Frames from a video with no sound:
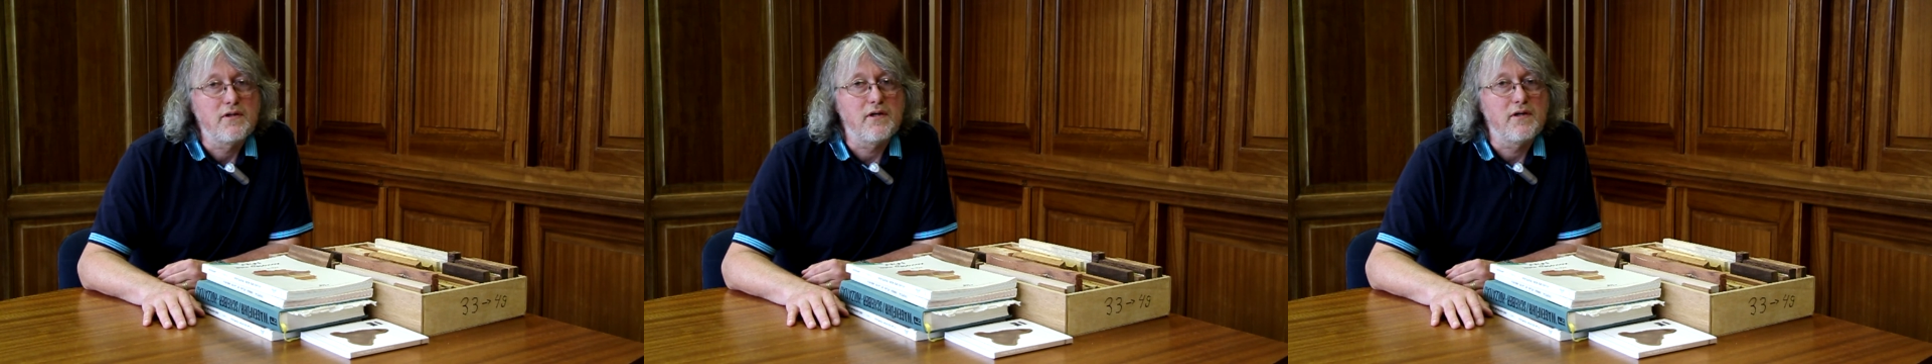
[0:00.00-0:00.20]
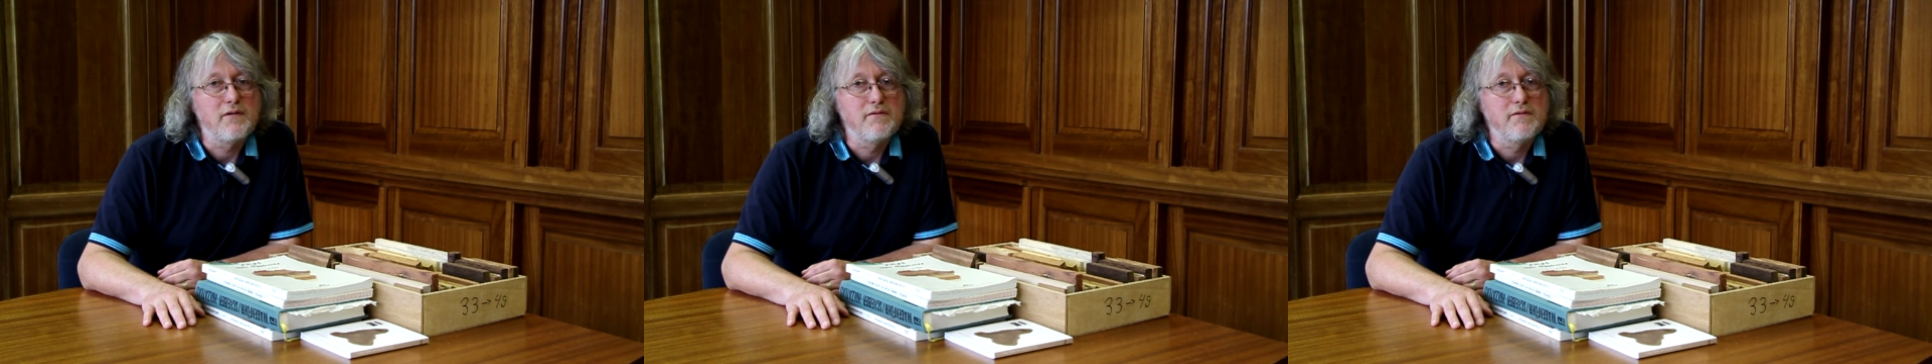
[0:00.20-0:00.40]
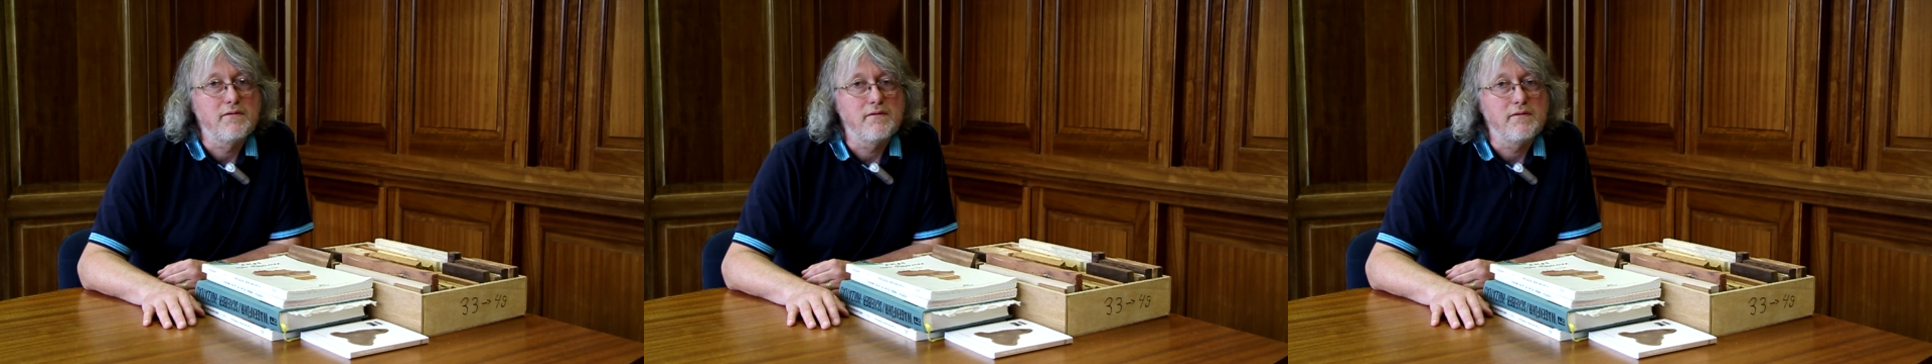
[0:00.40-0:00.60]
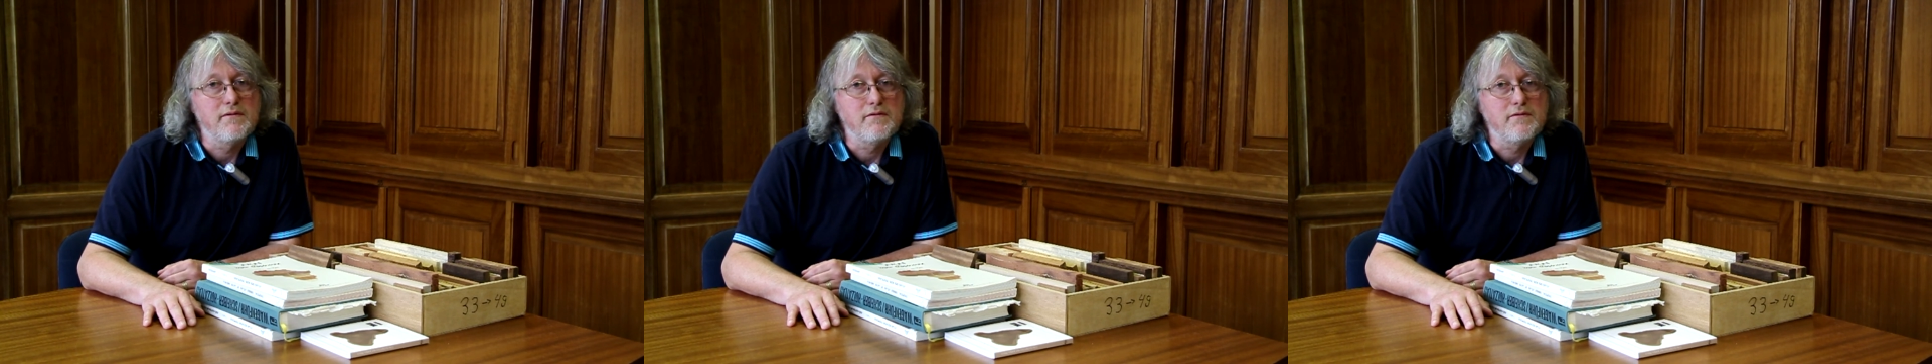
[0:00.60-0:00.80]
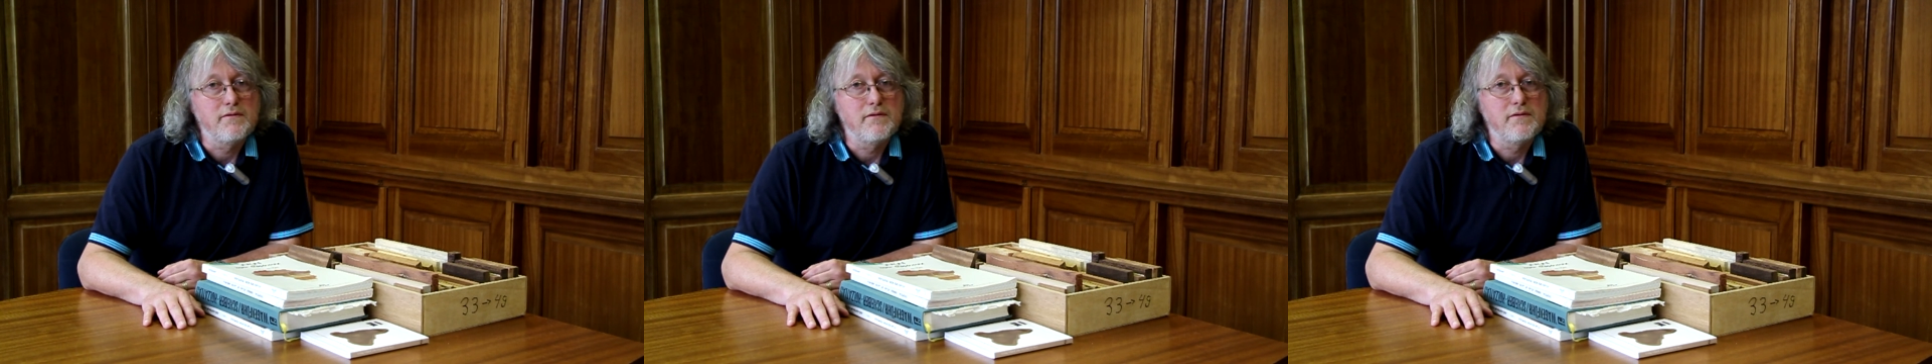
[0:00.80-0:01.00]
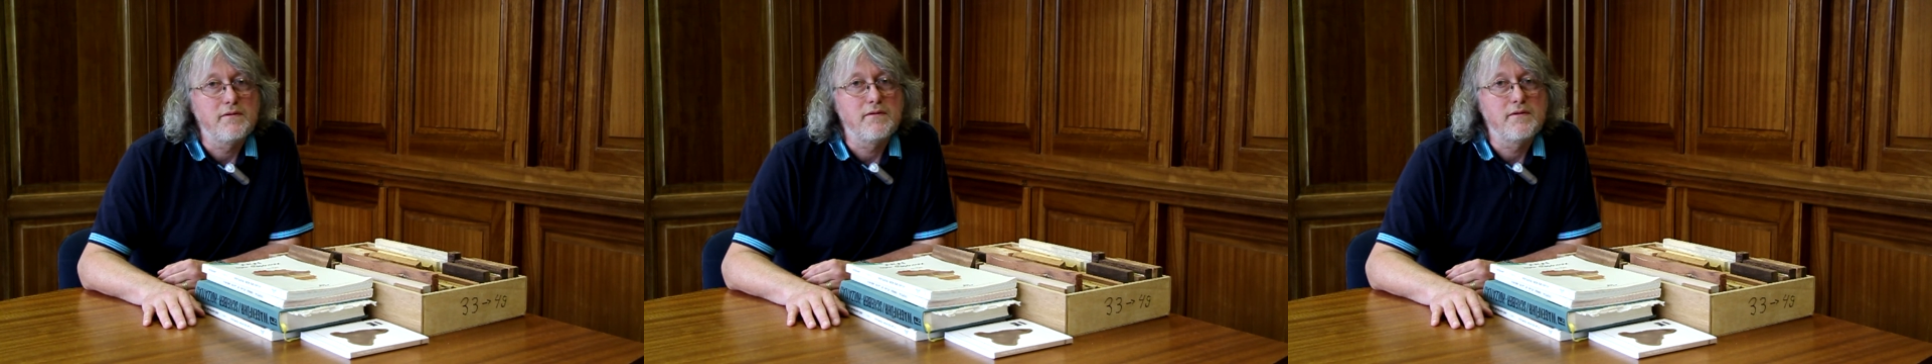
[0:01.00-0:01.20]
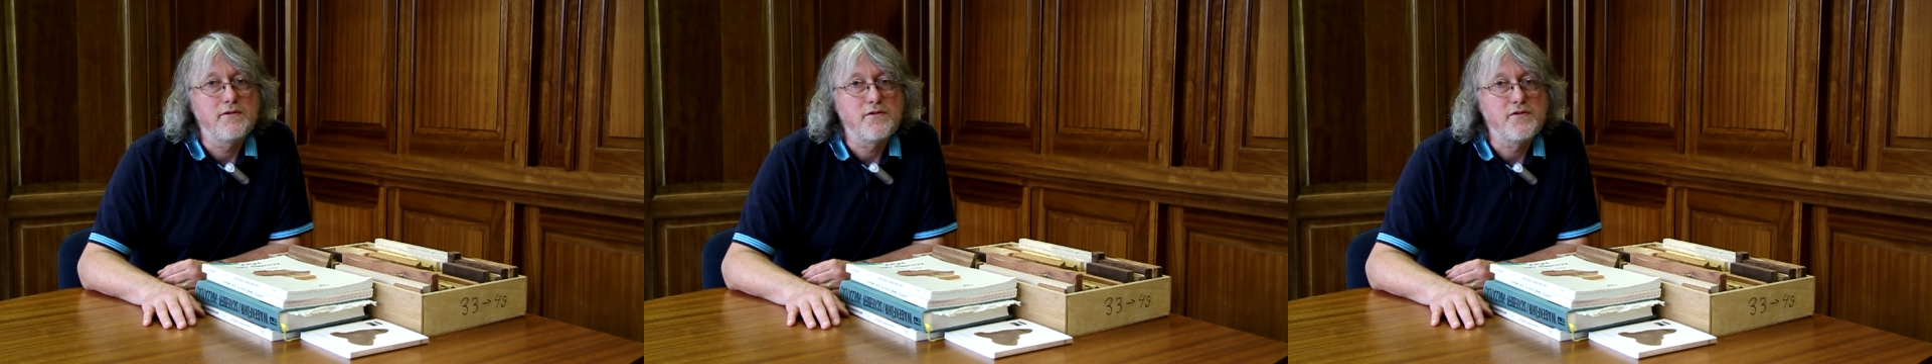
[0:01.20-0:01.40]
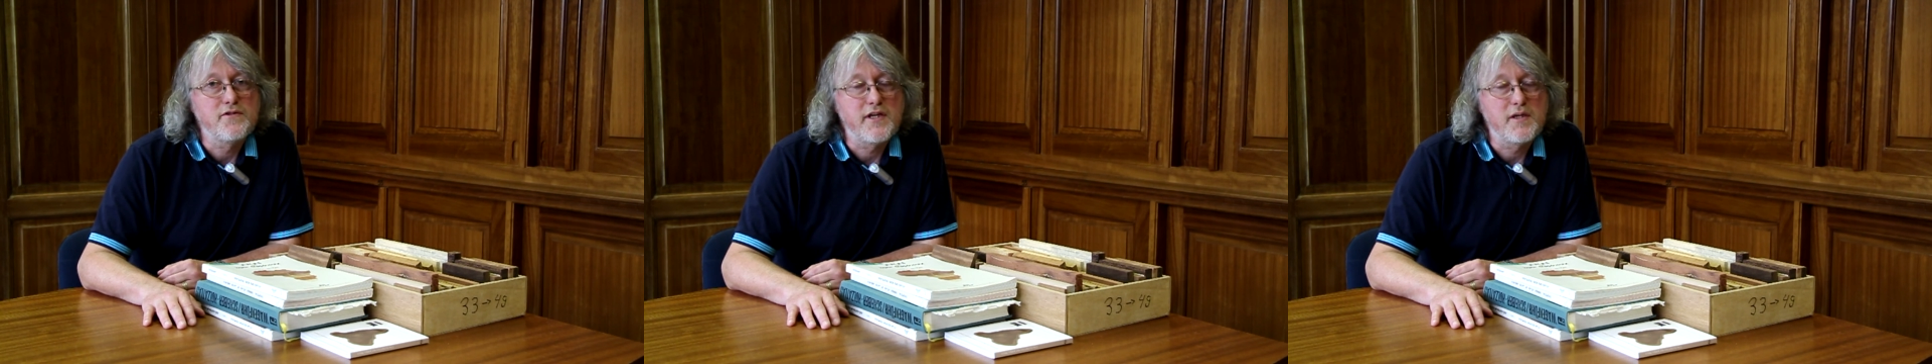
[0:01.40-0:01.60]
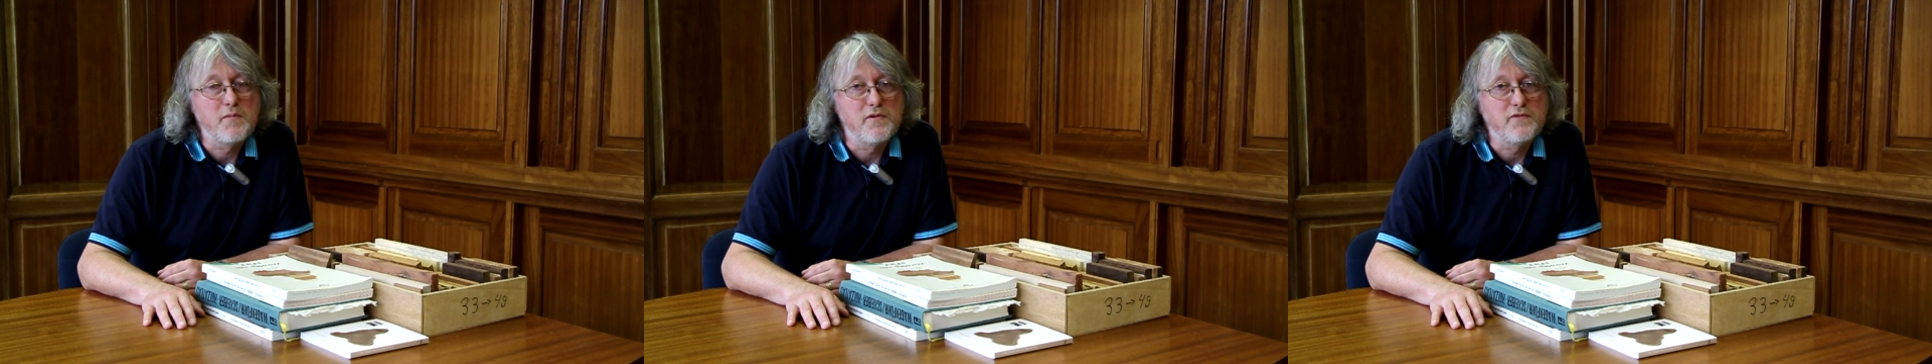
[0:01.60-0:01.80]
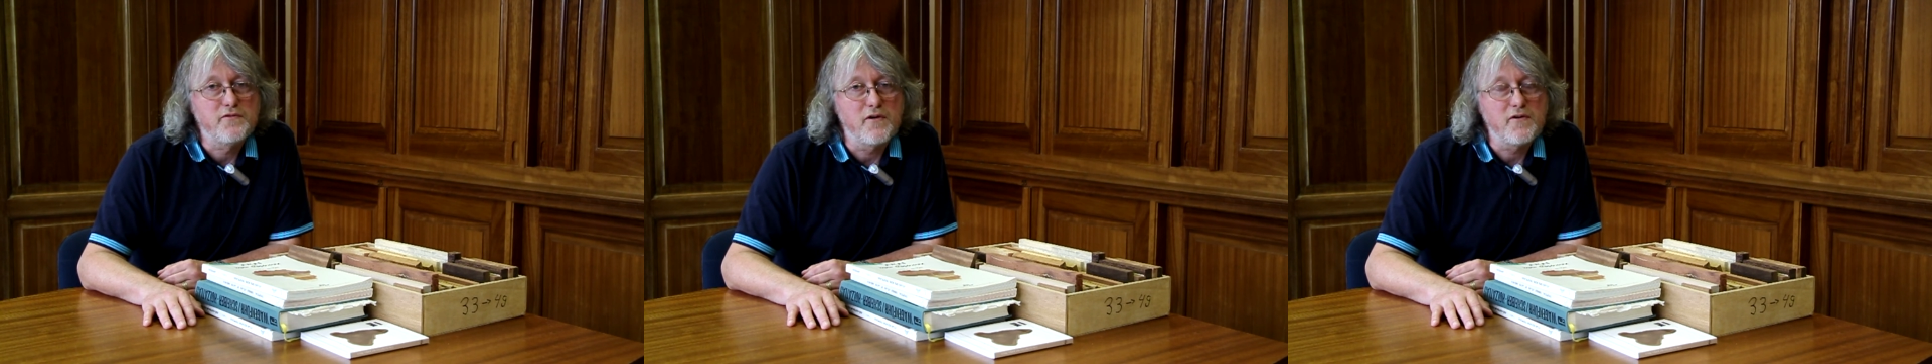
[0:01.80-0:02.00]
on
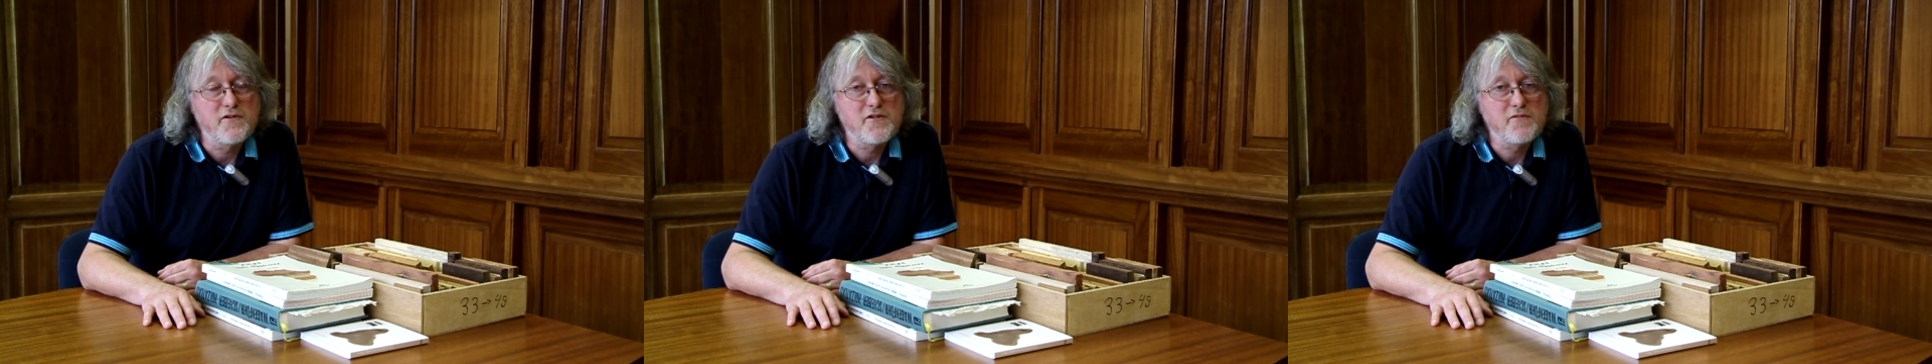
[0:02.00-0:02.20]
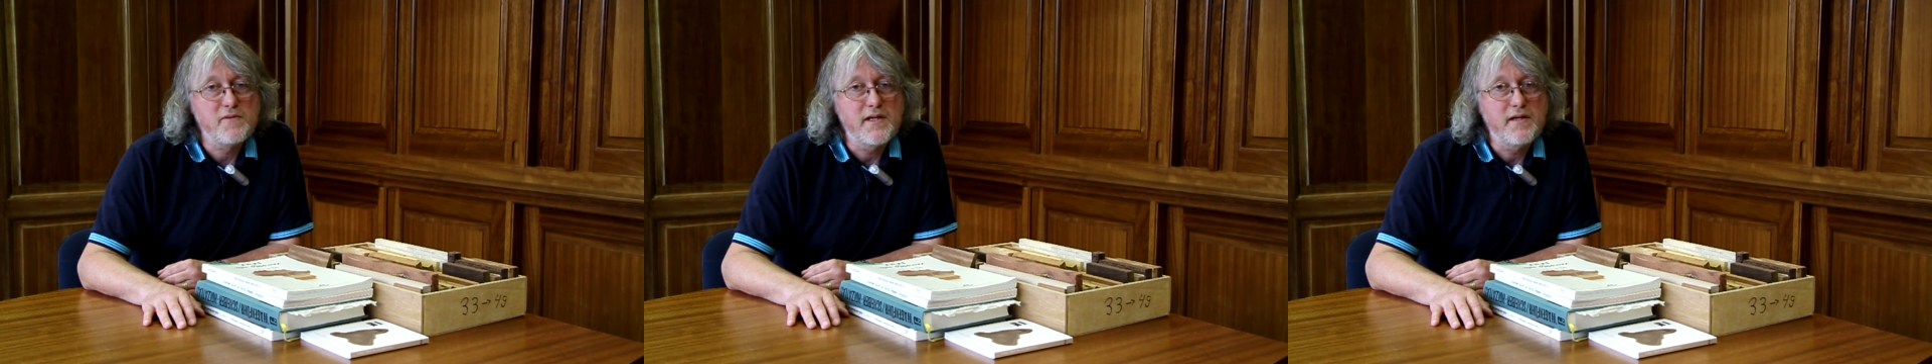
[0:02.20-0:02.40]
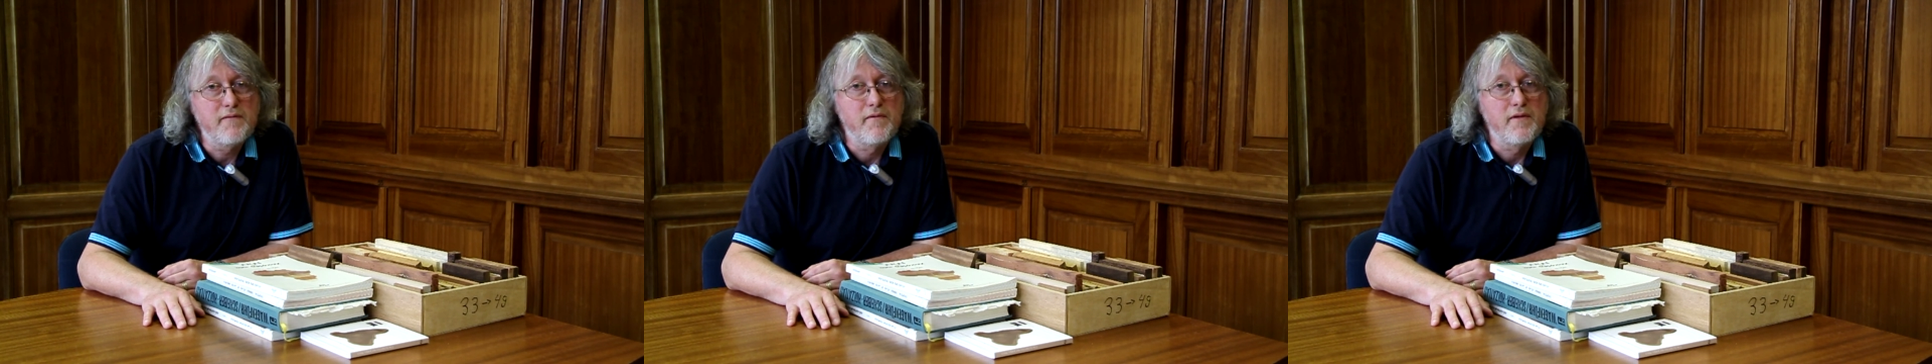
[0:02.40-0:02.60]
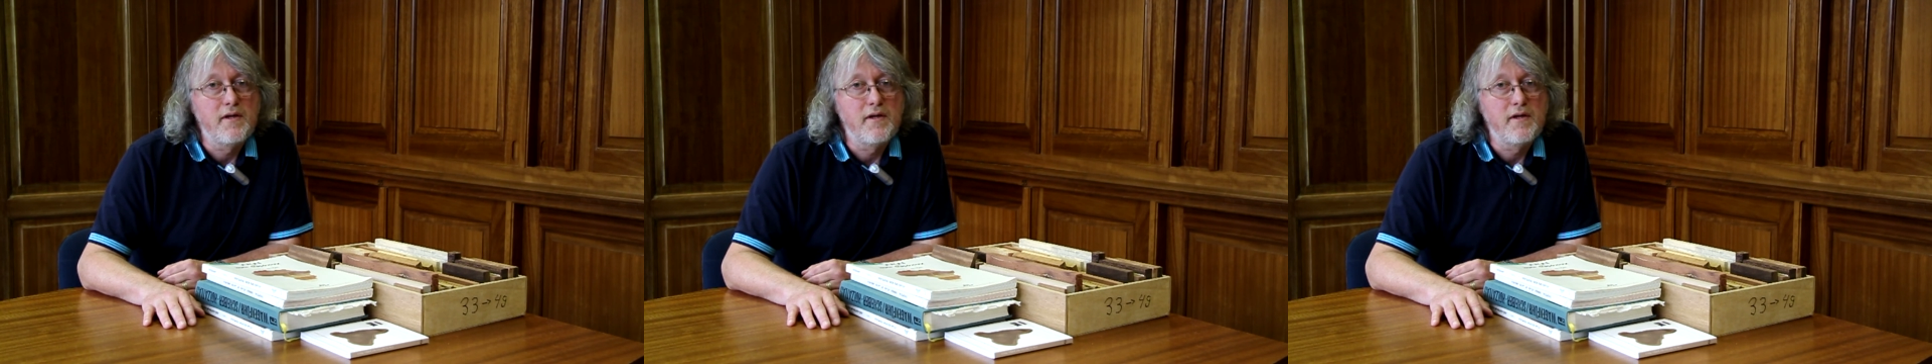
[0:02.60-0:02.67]
sustainable forestry,